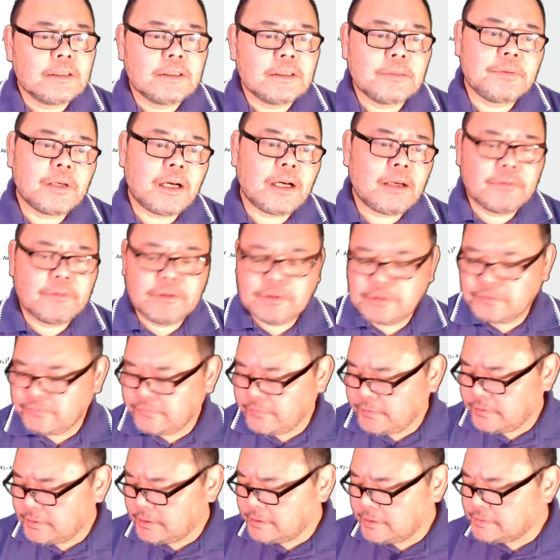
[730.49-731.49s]
The problem is
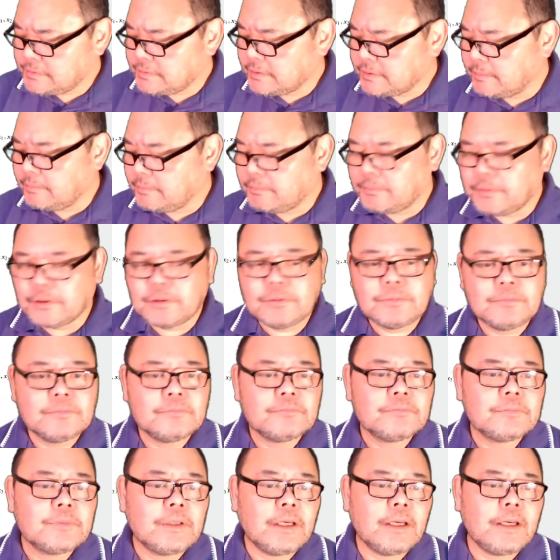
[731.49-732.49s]
fairly simple:
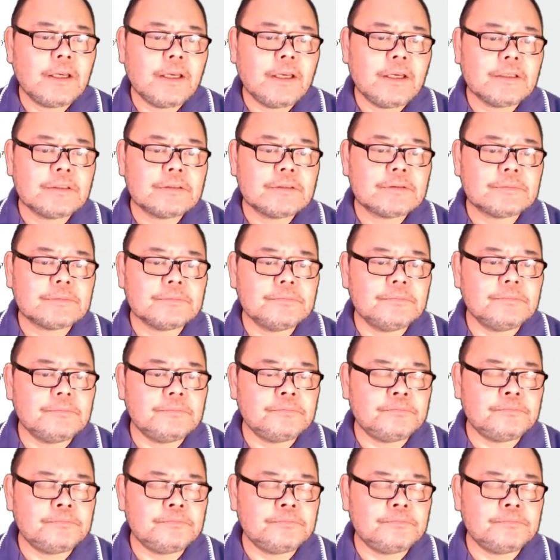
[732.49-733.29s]
is